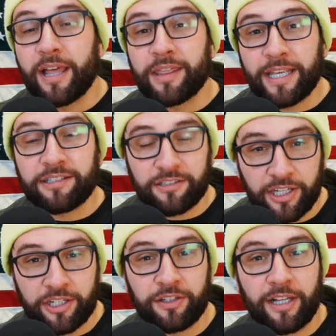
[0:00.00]
They
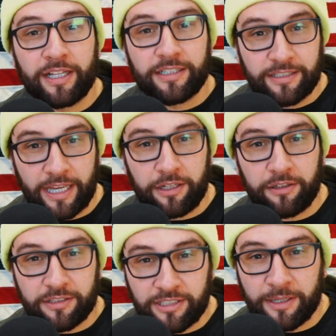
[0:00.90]
still
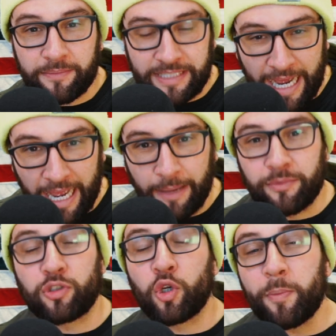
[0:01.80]
sell
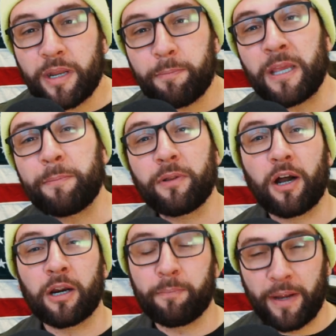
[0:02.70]
sometimes. Too many people
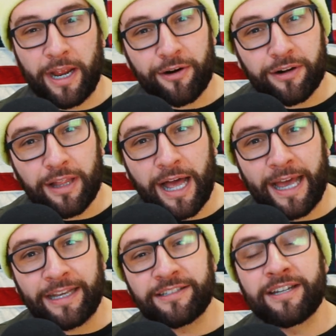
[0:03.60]
are
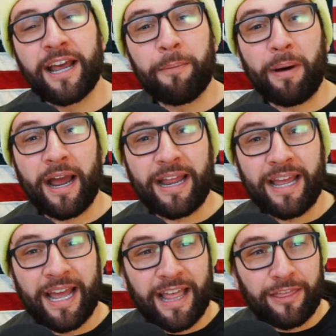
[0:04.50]
paralyzed by
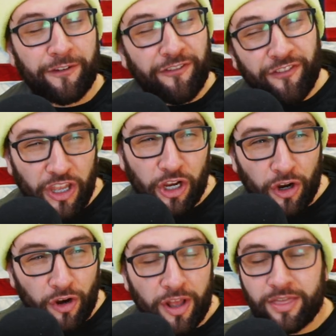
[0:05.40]
the
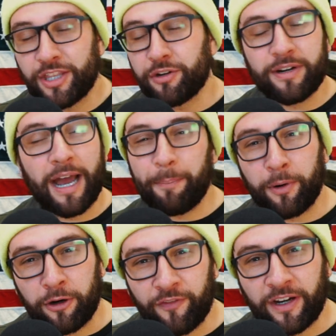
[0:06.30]
fear that they're not
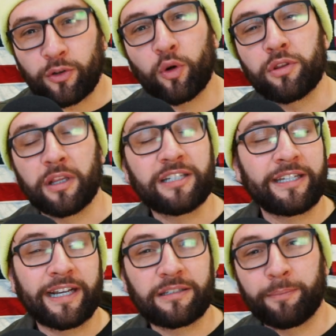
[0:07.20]
perfect, or the
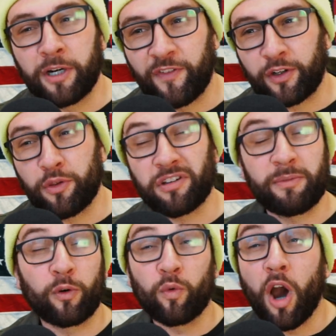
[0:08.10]
listing isn't perfect, or there's
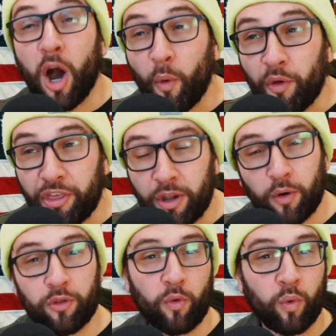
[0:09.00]
something wrong with it,
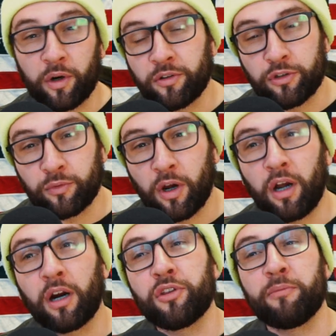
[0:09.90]
or the words are
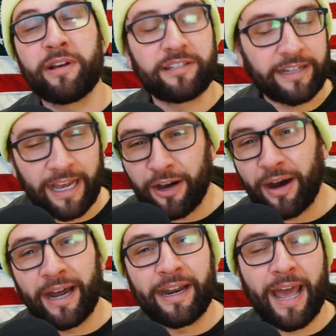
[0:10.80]
wrong, or they're missing out
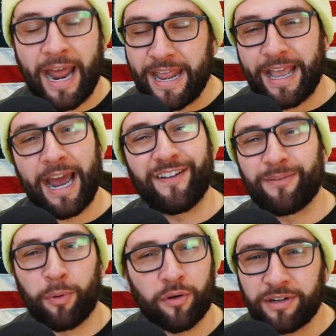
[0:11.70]
on any kind of
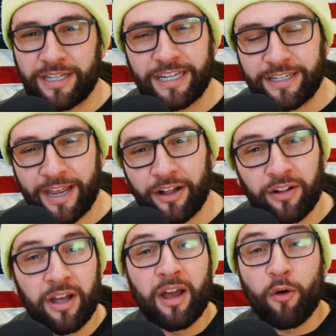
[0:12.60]
important detail,
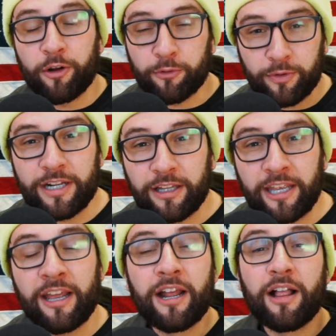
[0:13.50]
when
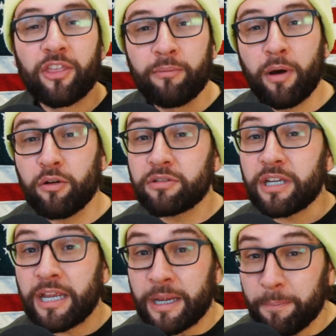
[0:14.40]
really the most
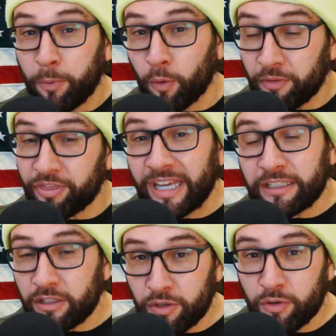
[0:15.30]
important thing
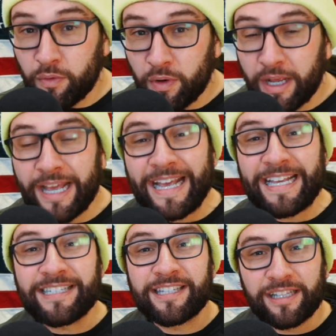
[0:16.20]
to do
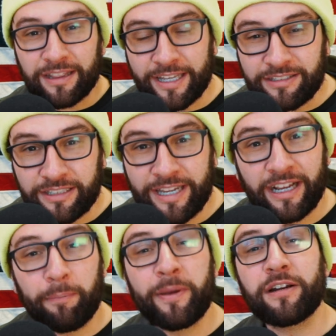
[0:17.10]
is list it. Take
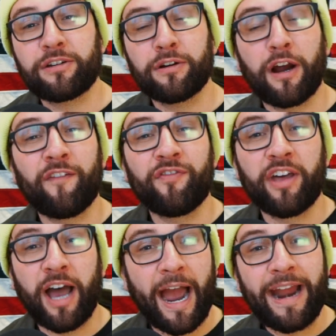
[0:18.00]
a picture of
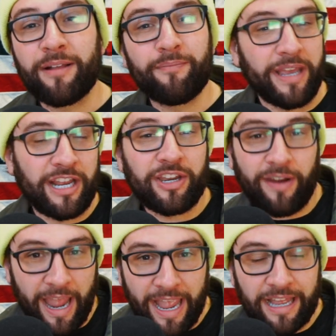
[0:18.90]
the item in your
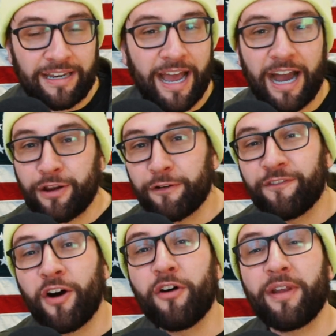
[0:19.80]
hand on your
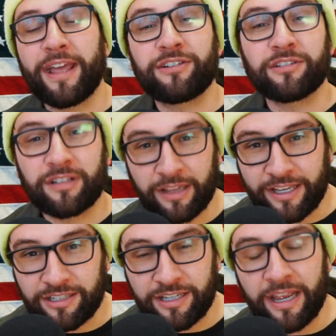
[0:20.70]
phone and just
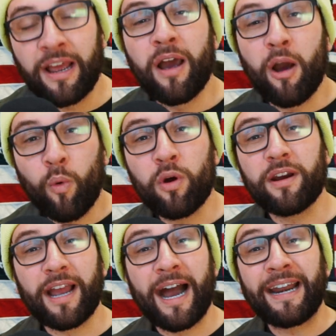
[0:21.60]
list it.
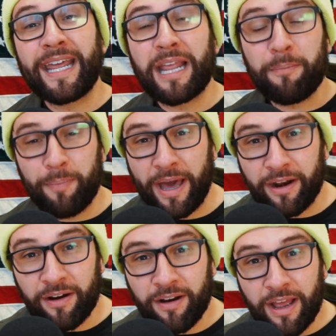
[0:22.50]
Work on getting
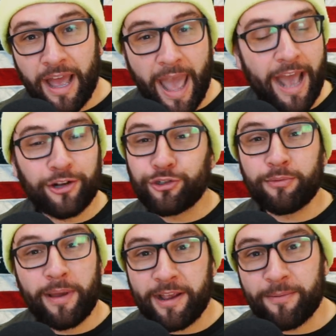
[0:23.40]
better as you
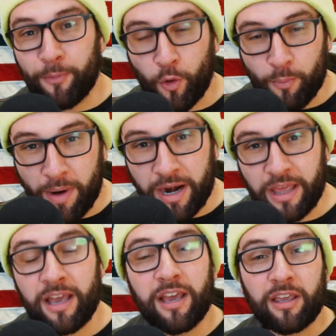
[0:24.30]
make more
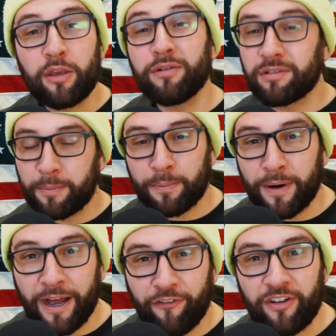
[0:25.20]
money. Use the
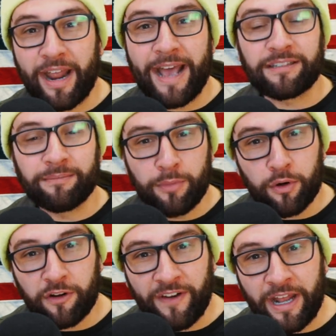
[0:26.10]
profit as a
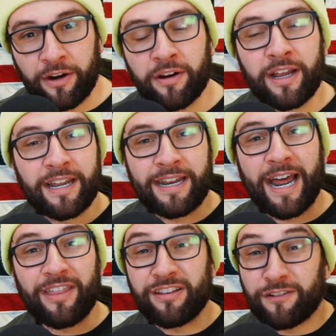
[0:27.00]
motivator,
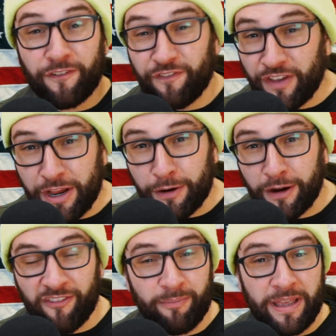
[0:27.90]
not this fear
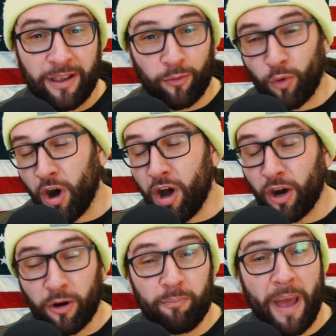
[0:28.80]
of being wrong
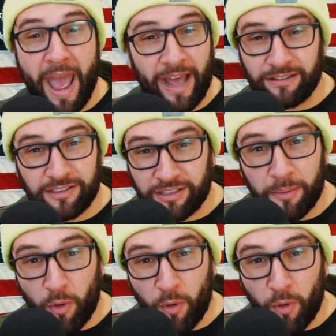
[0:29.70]
or bad in some